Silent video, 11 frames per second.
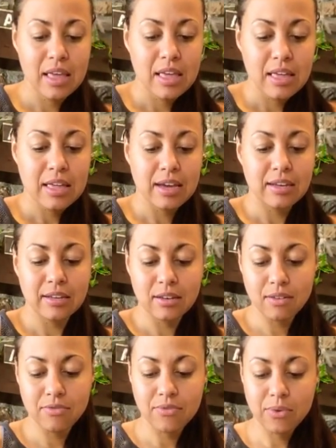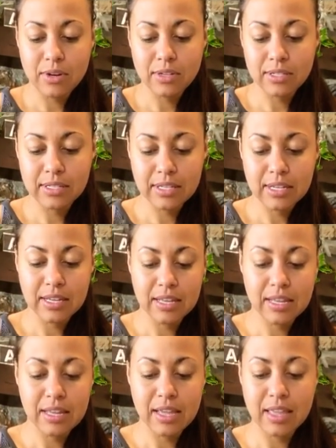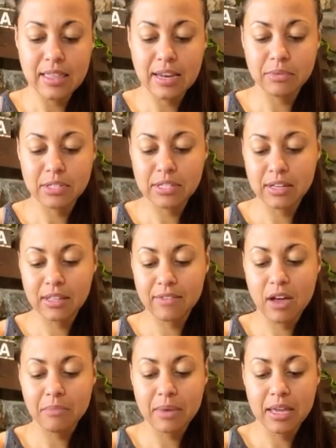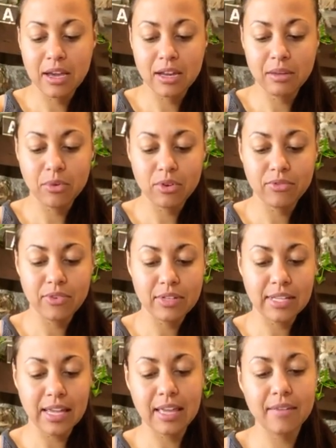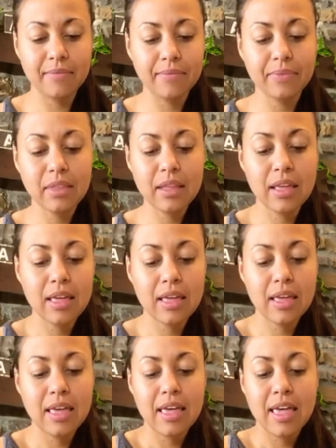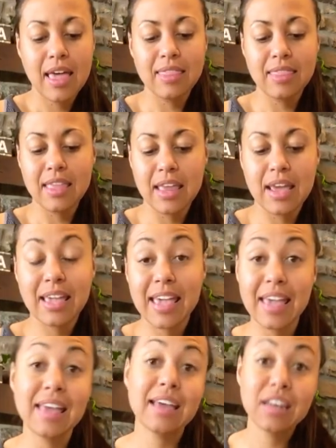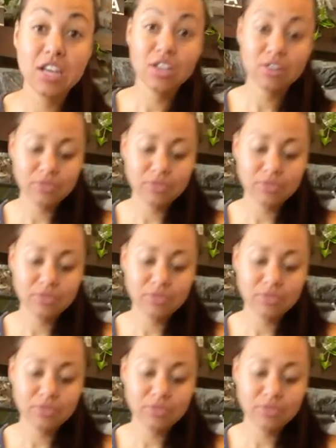cut it into fourths, and then I'm just gonna leave it on my cutting board for a second. And then a can of